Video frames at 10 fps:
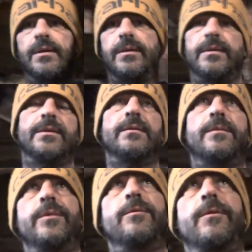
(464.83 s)
And there's a little
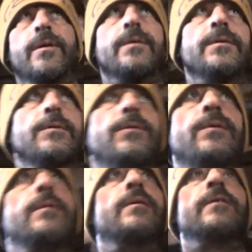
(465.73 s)
bit of work to
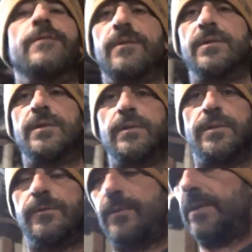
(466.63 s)

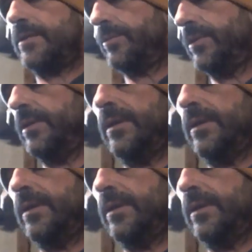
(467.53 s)
insulation wise, but